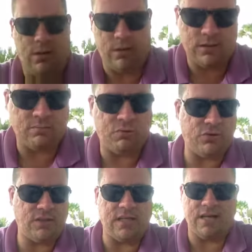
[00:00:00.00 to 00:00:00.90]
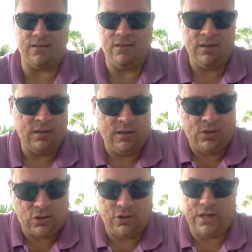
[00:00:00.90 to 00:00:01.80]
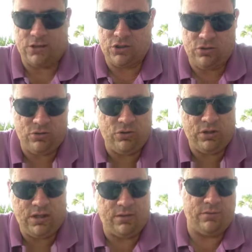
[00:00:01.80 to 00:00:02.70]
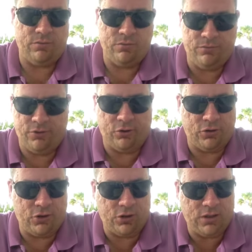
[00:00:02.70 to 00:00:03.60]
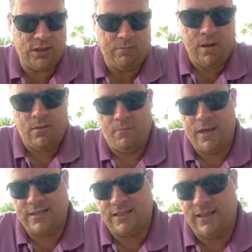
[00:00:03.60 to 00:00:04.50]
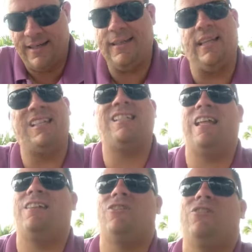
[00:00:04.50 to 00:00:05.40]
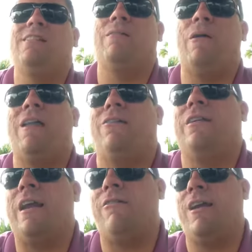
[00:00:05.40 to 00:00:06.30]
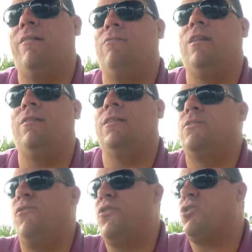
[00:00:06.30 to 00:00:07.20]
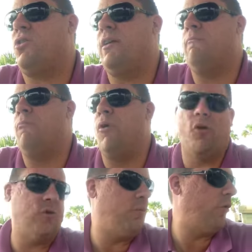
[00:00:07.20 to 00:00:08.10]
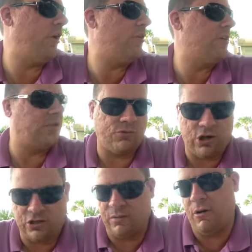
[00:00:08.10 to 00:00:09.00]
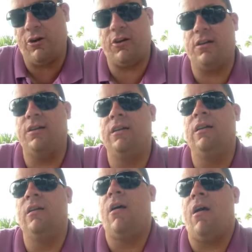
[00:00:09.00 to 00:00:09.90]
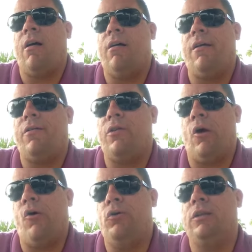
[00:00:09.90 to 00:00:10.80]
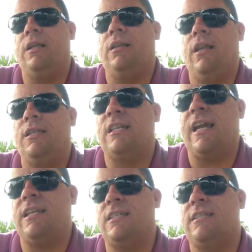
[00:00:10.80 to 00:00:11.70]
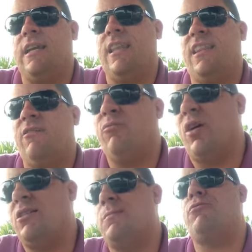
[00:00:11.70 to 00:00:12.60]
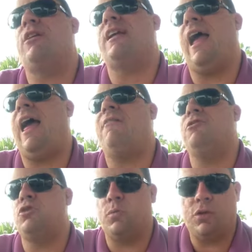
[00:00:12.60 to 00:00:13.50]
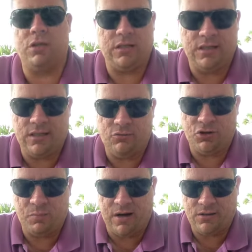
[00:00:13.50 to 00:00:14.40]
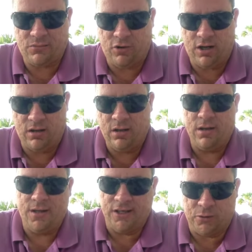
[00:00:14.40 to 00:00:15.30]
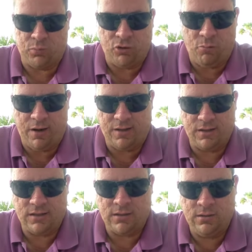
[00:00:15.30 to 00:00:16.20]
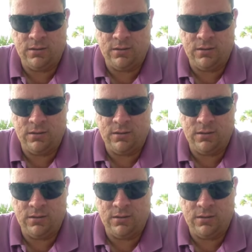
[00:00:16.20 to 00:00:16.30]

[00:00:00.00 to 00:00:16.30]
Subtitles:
Simple as that. So yes, you do need a realtor on your team. Best lead list, that's going to depend on area. I've done this virtually in multiple areas across America. The only list I can say that runs pretty average with a decent response rate is probates.